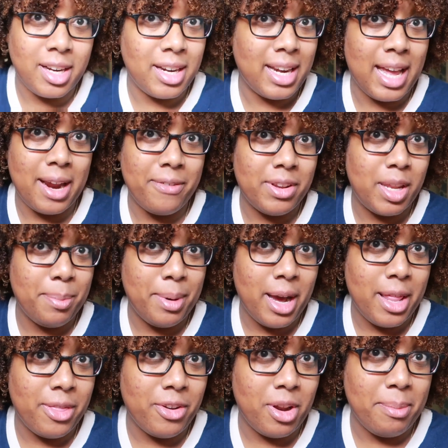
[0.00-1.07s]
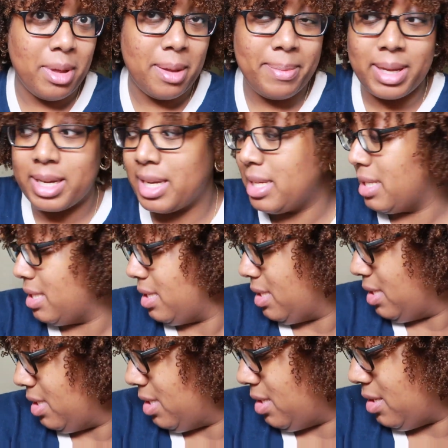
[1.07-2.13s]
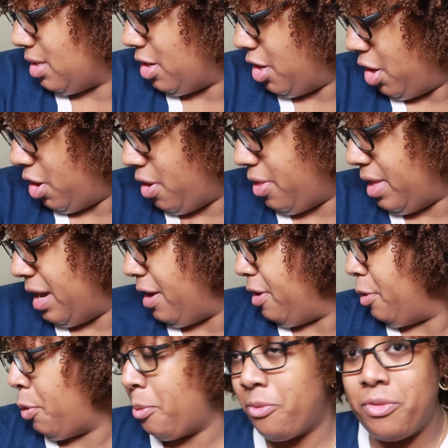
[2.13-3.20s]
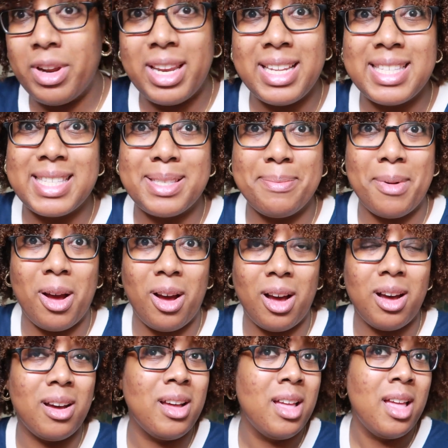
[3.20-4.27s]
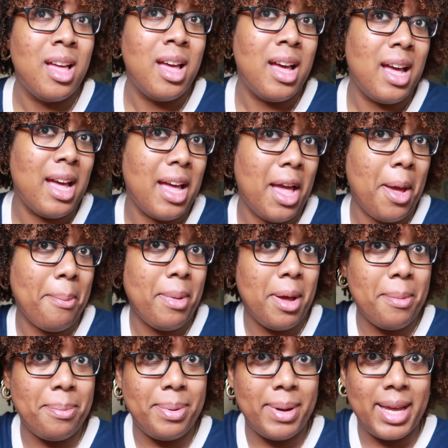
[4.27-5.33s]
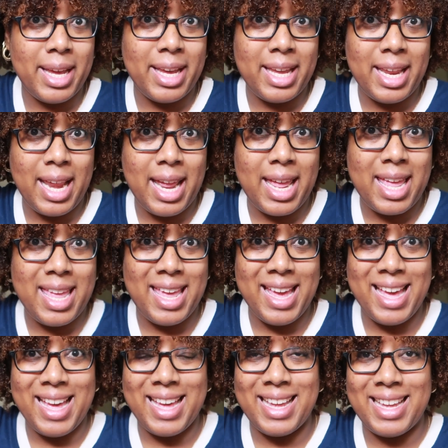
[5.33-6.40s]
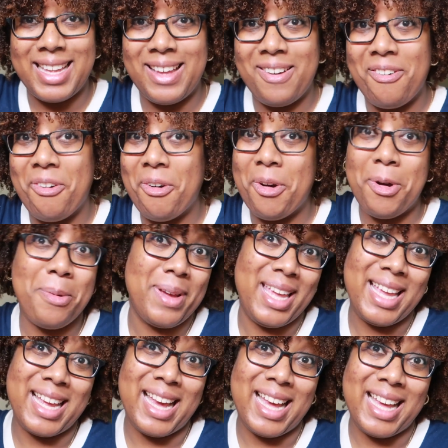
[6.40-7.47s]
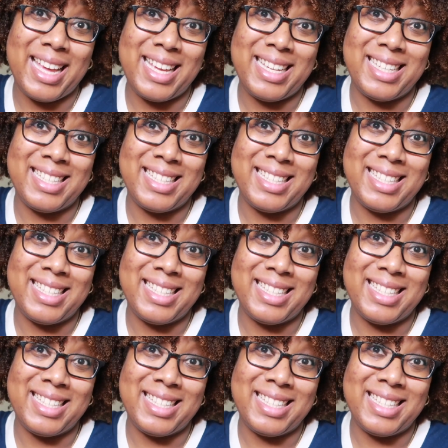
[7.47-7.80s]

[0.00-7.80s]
are not really bothering me because, you know, they're really small. But yeah, all week, guys.